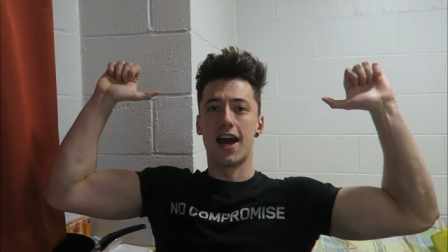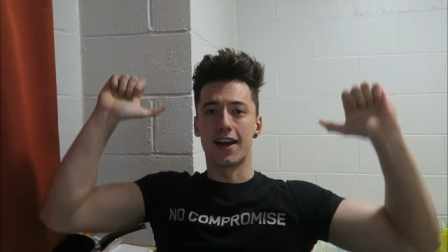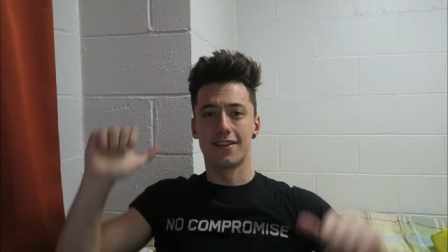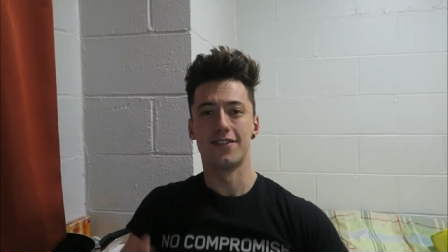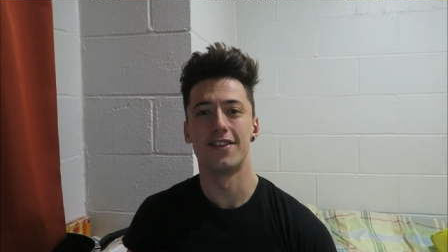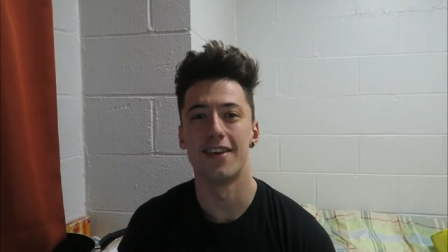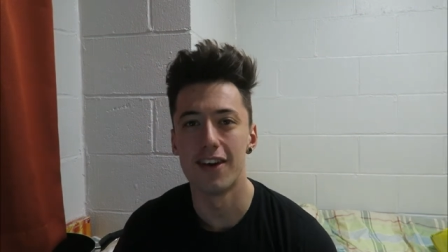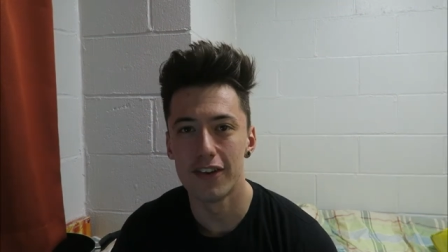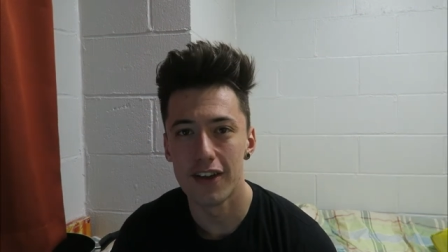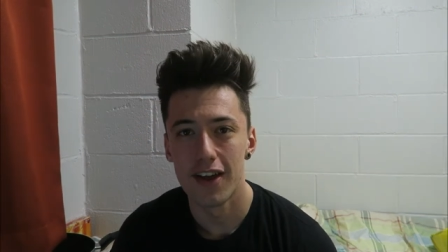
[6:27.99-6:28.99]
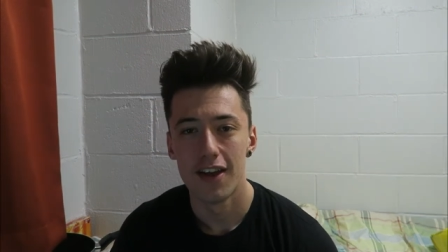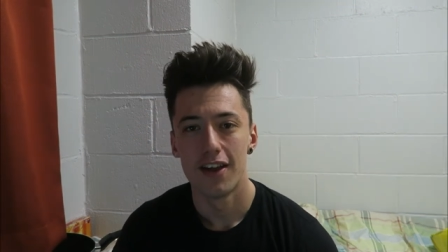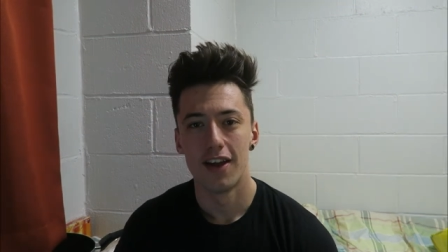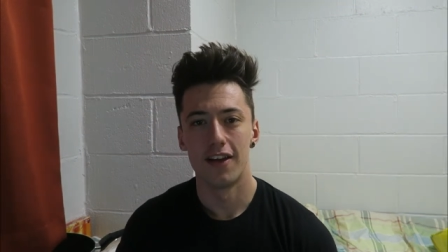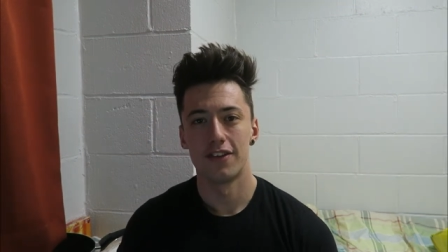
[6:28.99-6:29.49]
activity on,
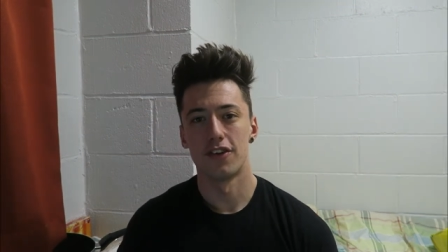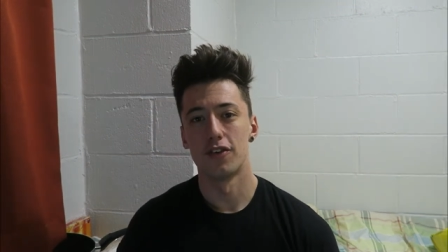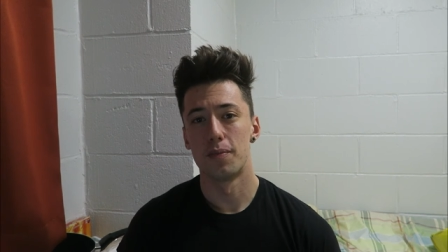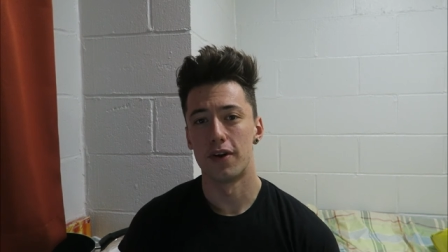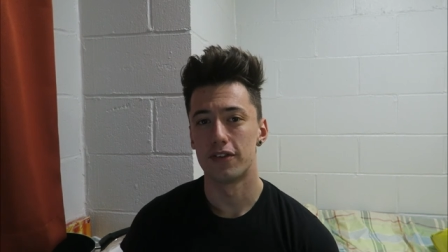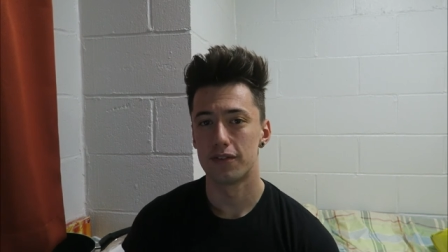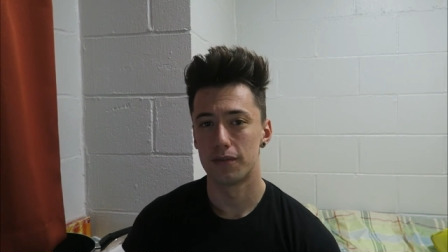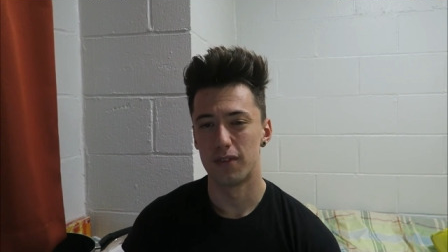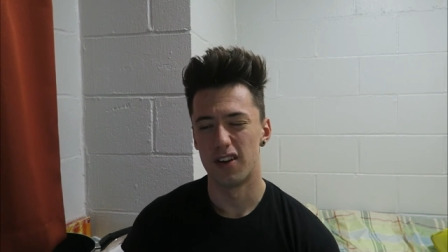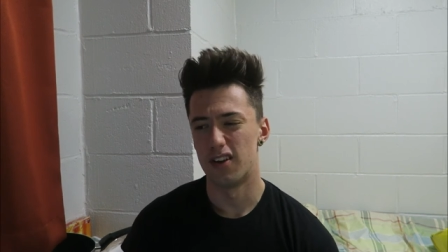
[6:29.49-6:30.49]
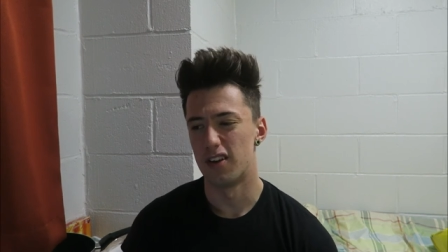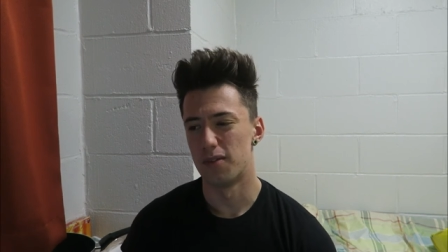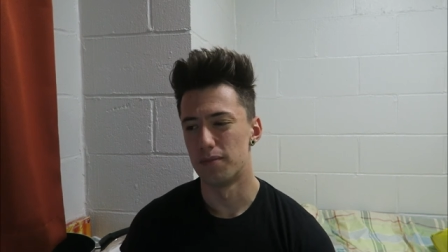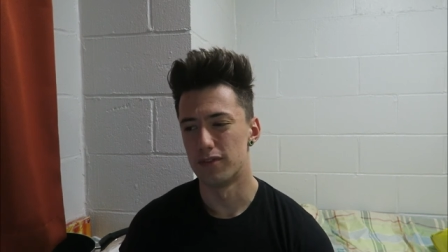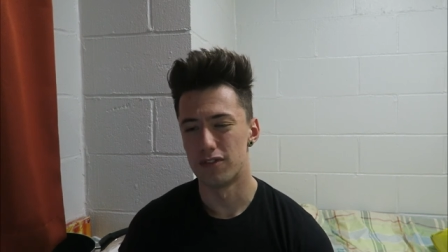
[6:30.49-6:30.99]
shoulder press
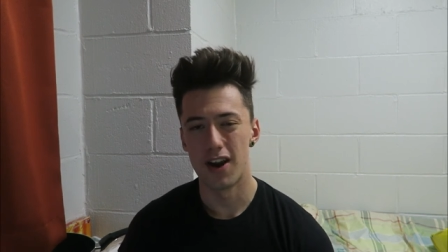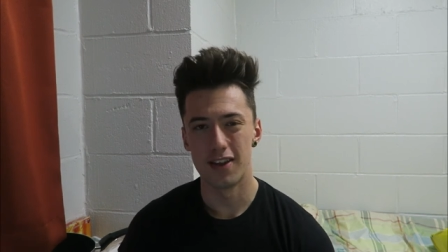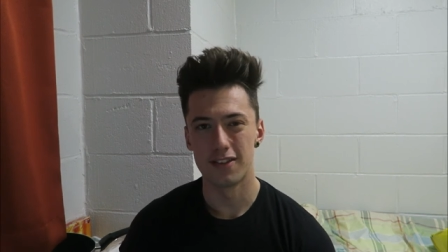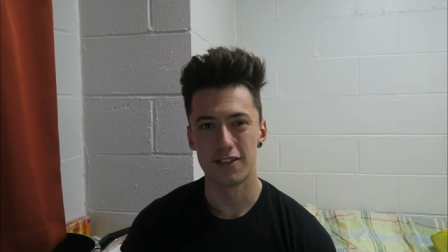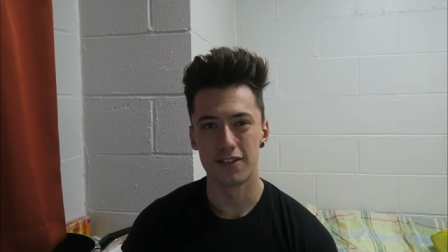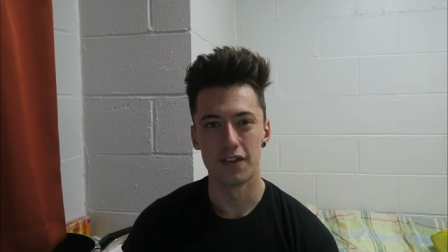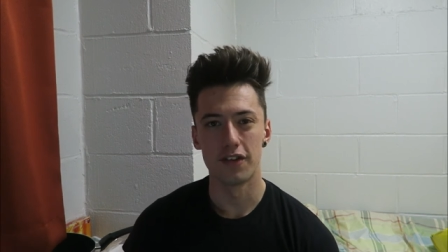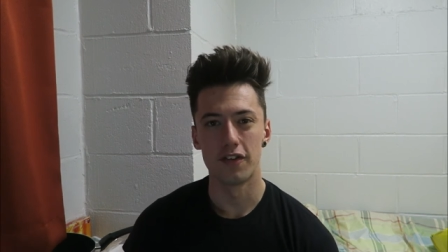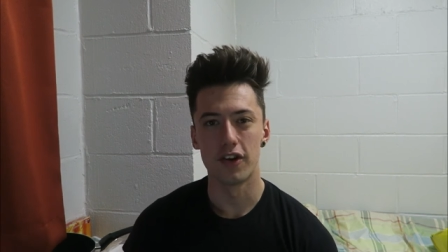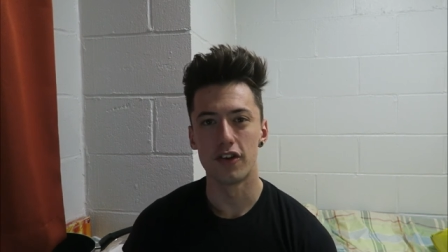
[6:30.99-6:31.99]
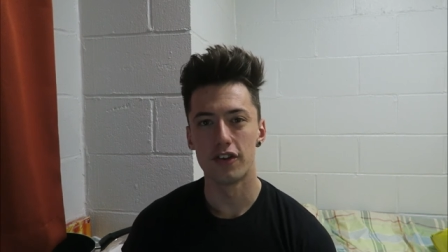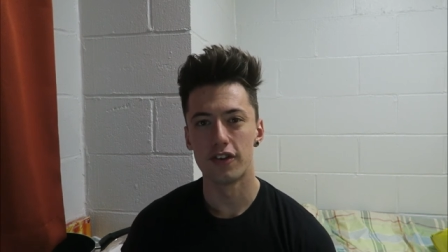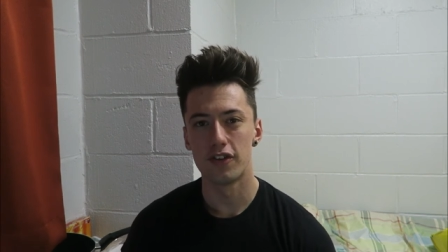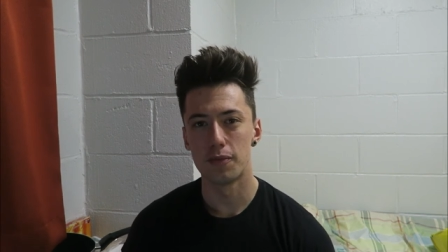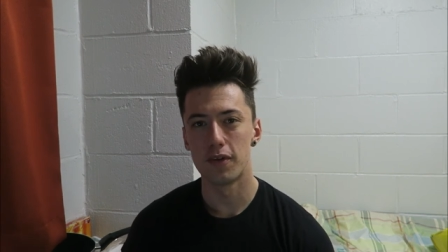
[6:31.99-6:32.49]
um, raises and stuff that I recorded
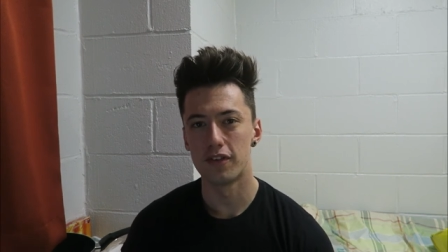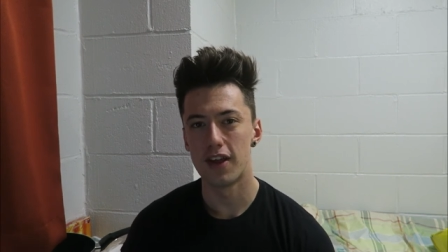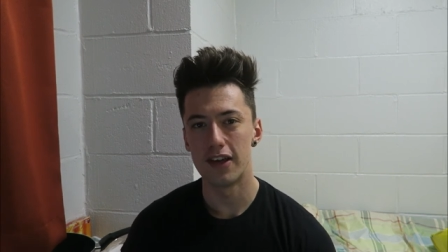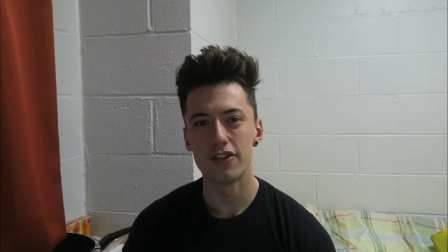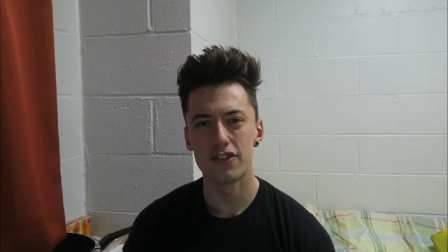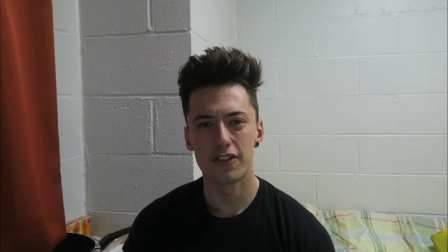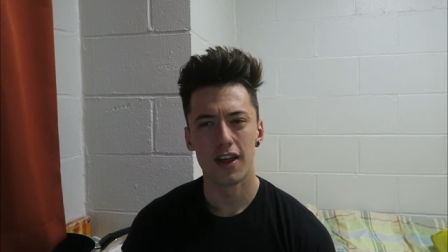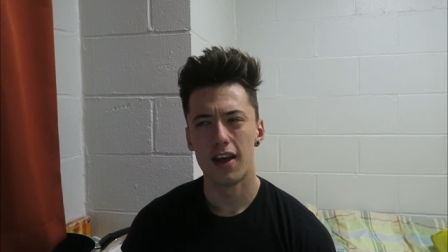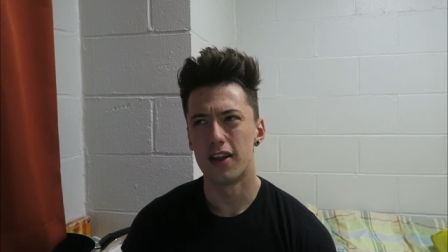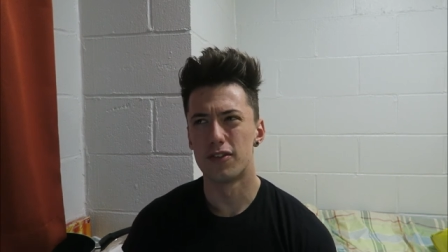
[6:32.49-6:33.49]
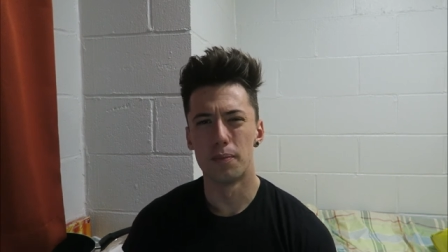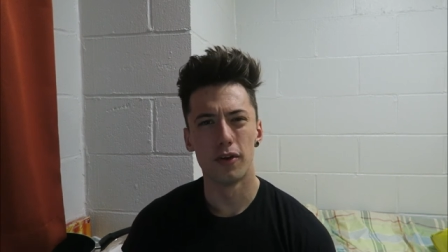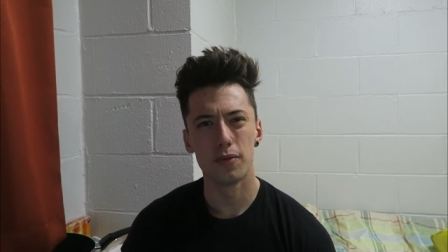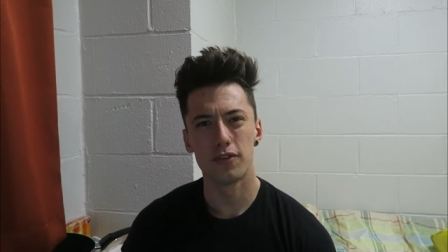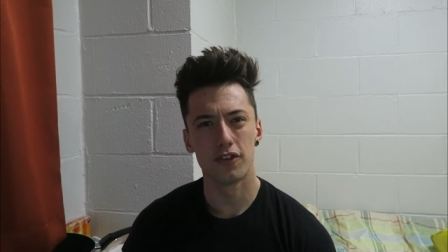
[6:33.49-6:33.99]
in the gym the other day, just and some
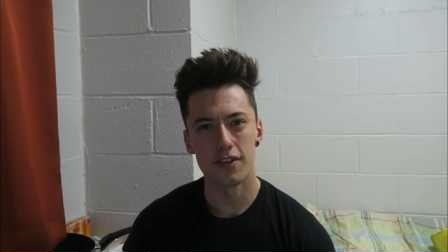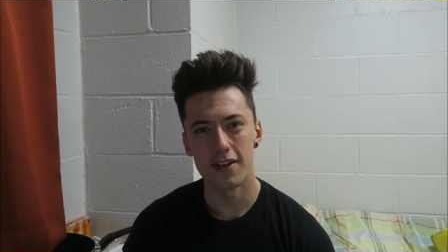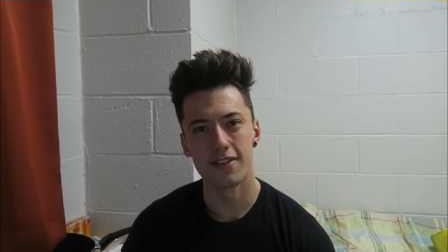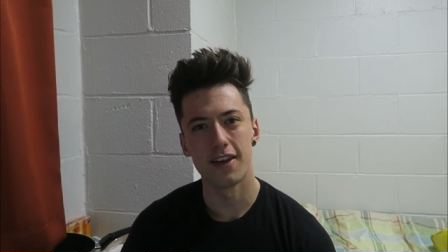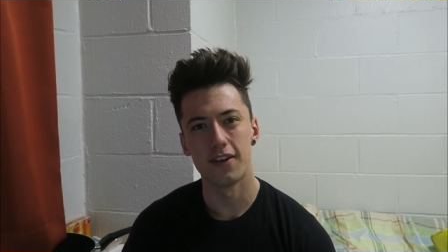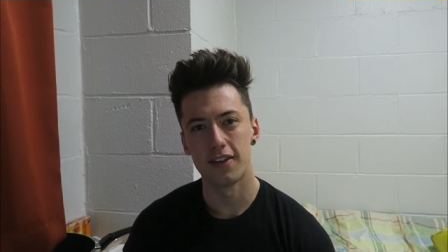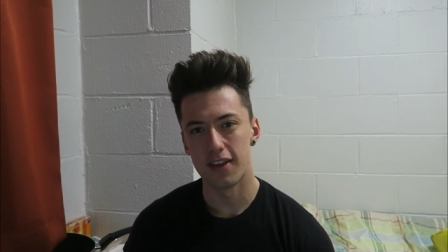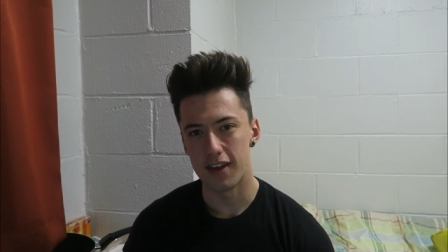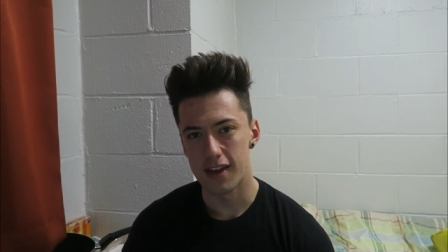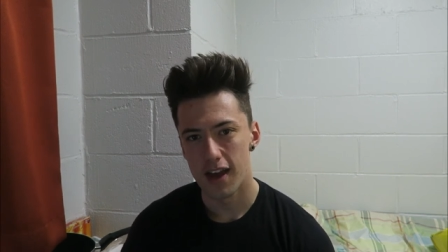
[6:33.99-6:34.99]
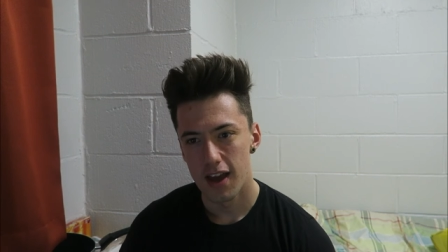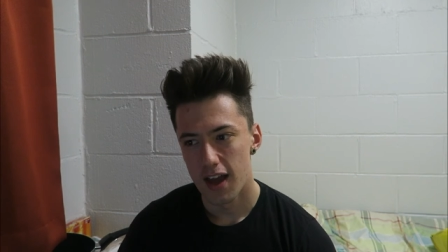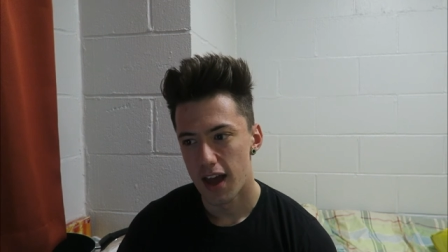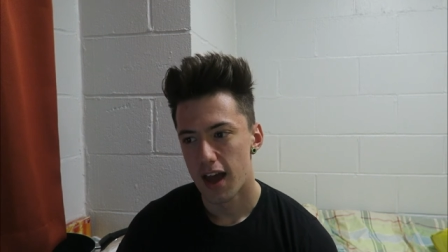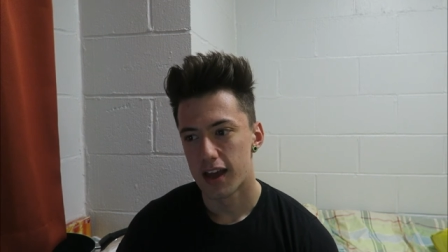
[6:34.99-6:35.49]
pull-ups, just testing out the
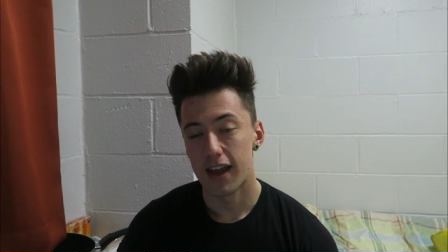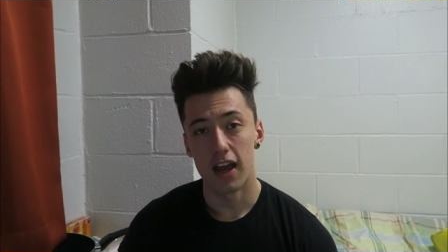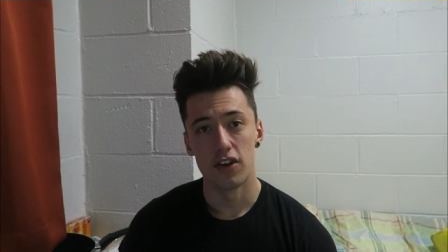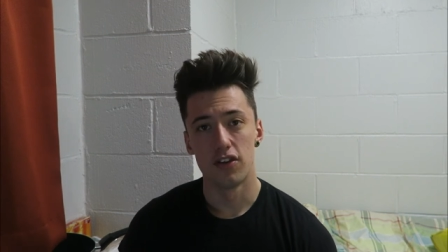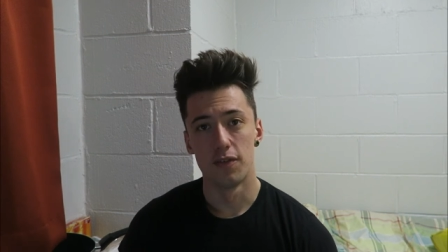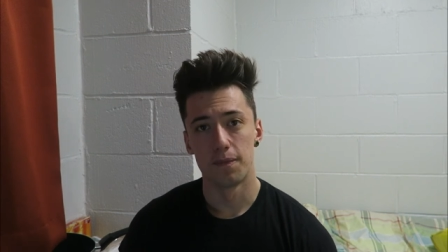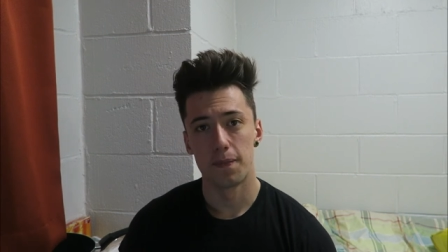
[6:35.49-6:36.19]
Canon,